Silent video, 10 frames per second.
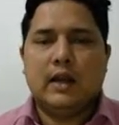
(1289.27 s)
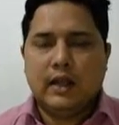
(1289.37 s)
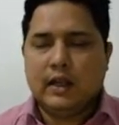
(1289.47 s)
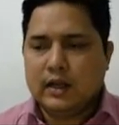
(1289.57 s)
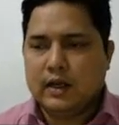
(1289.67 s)

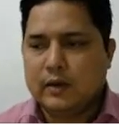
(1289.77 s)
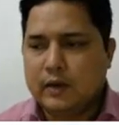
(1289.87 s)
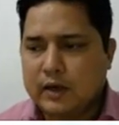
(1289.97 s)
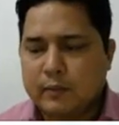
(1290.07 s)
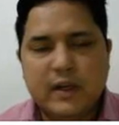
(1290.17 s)

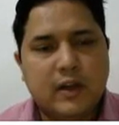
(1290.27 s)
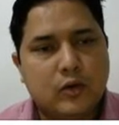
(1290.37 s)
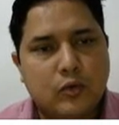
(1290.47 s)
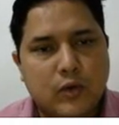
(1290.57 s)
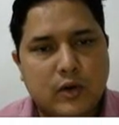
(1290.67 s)
let me tell
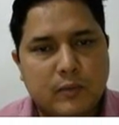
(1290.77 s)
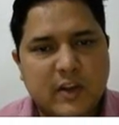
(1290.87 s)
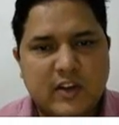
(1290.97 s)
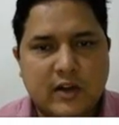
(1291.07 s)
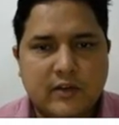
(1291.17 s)
you one
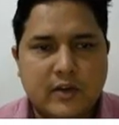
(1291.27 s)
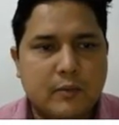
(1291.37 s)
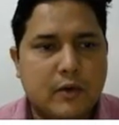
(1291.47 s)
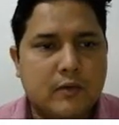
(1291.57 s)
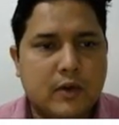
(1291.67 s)
basic
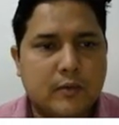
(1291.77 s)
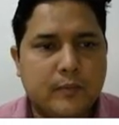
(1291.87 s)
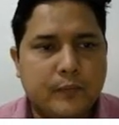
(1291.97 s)
example of the